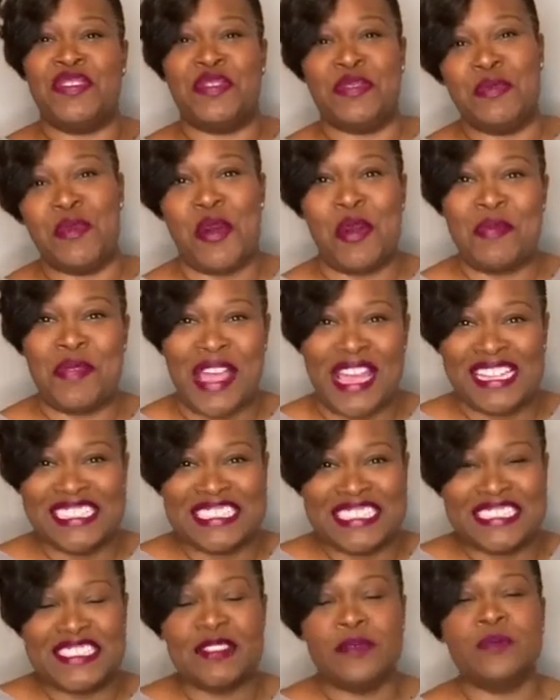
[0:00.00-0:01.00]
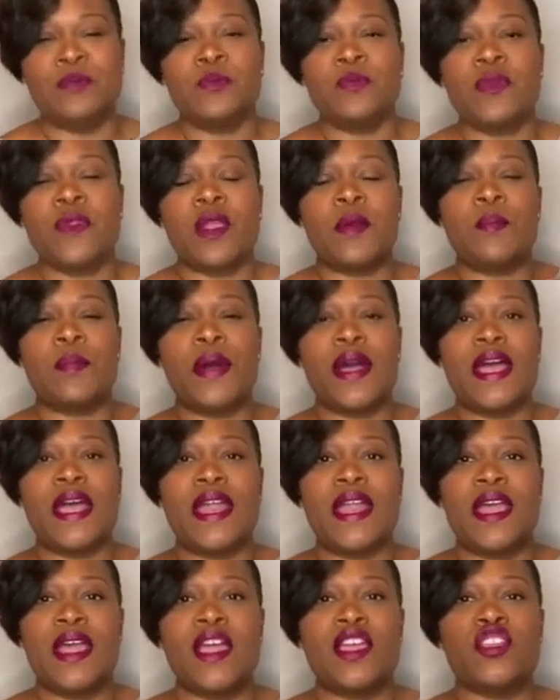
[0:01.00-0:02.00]
more pages,
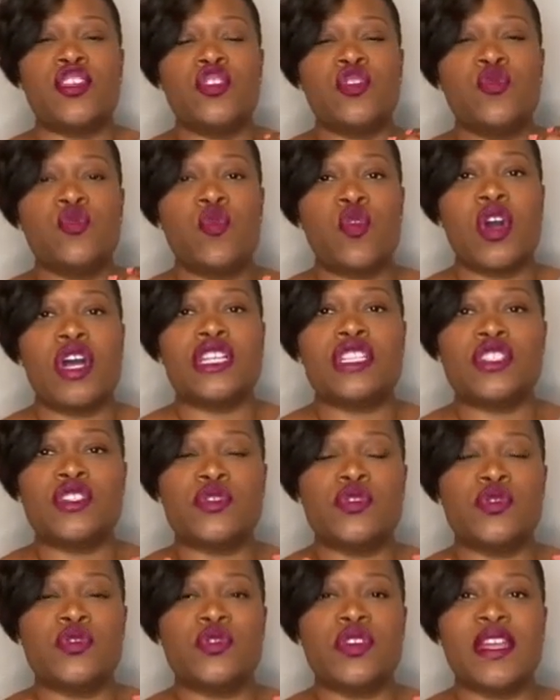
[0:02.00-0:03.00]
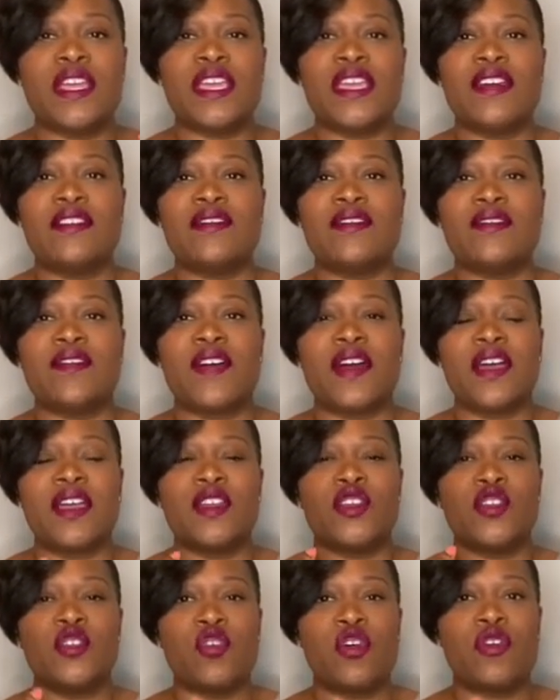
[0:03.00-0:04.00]
but you want to give
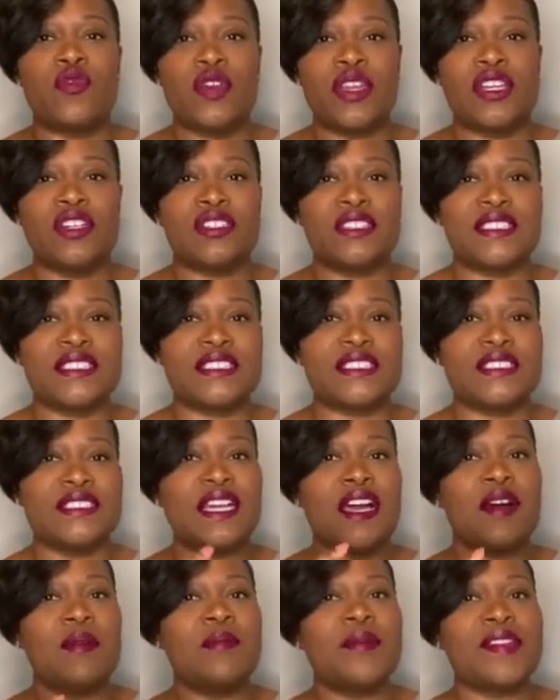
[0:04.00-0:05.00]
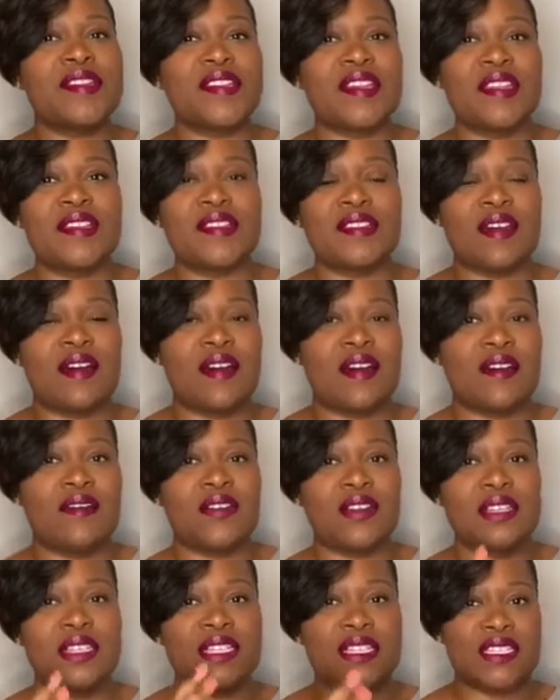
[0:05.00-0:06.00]
your readers some sense
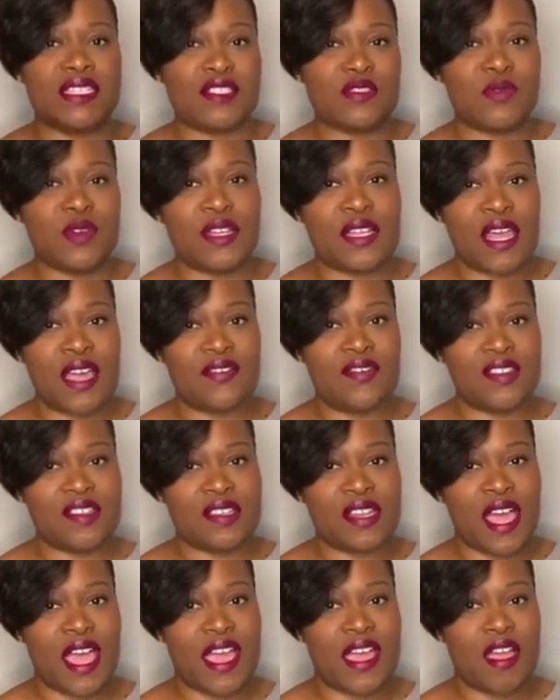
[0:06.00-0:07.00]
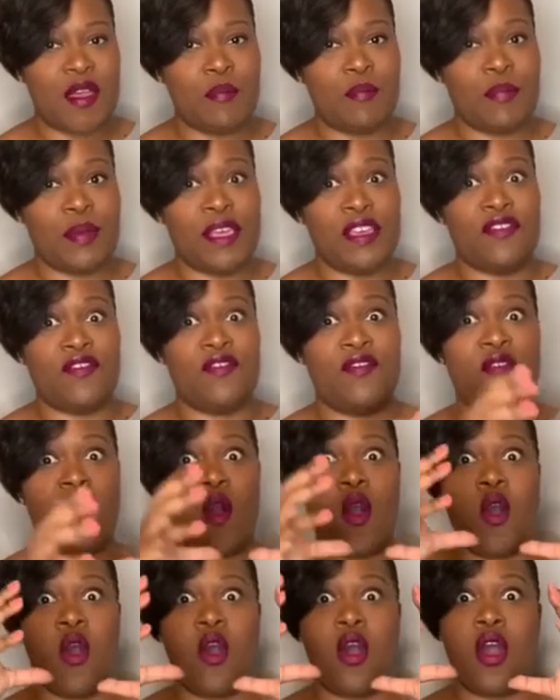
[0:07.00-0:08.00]
of this is what life is like
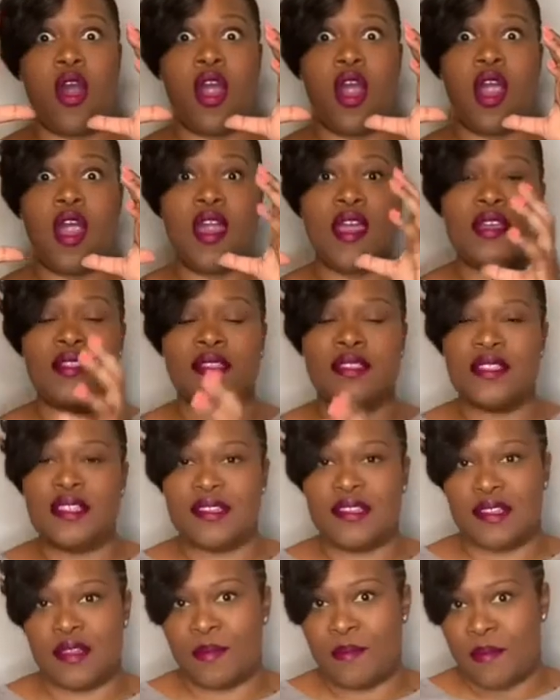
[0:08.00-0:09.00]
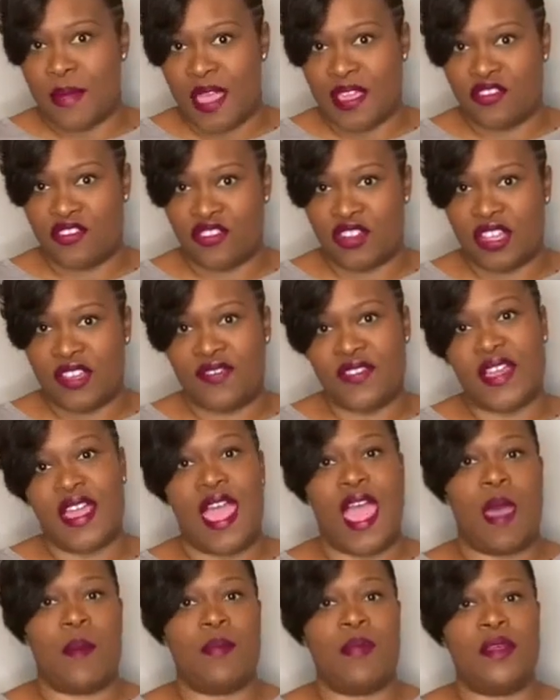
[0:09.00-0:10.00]
before this major event
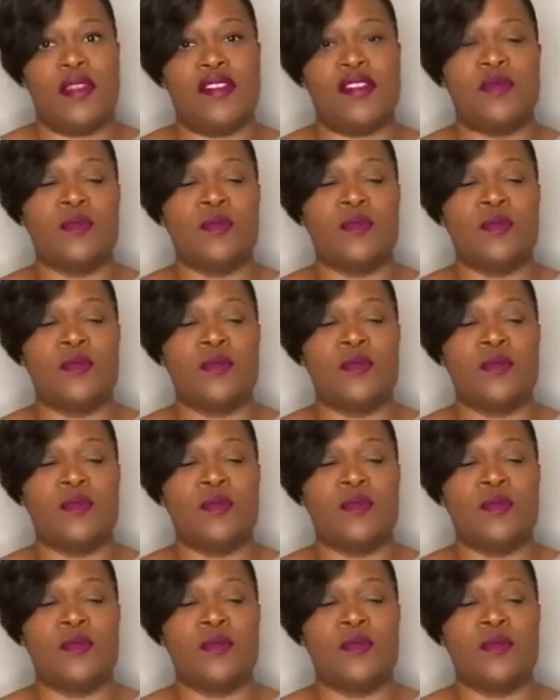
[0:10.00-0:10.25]
happens